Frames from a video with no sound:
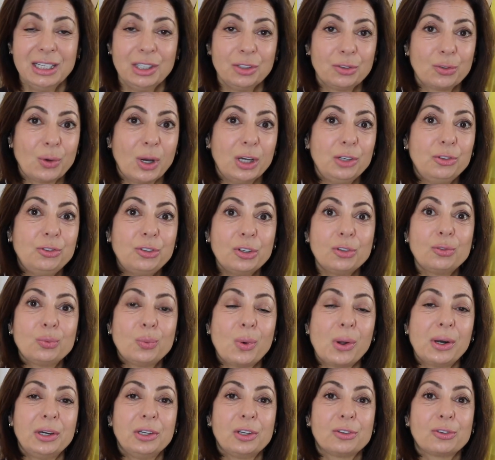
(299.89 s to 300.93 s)
So I just
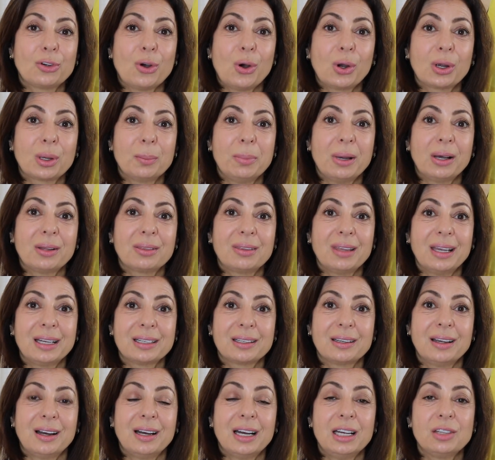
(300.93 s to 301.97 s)
wanted to talk about
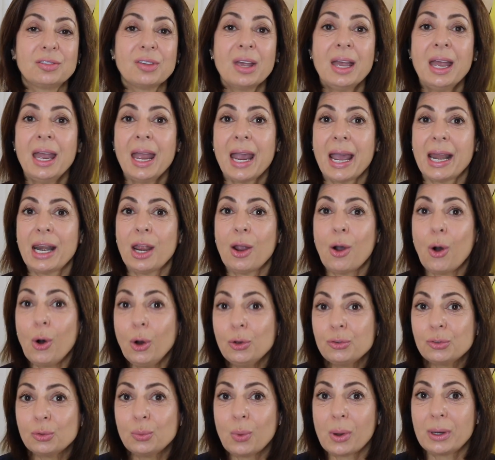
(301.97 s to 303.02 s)
that, guys. And I
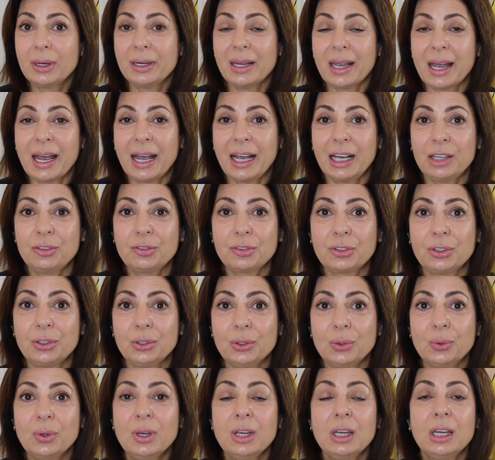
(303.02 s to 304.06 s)
also wanted to ask you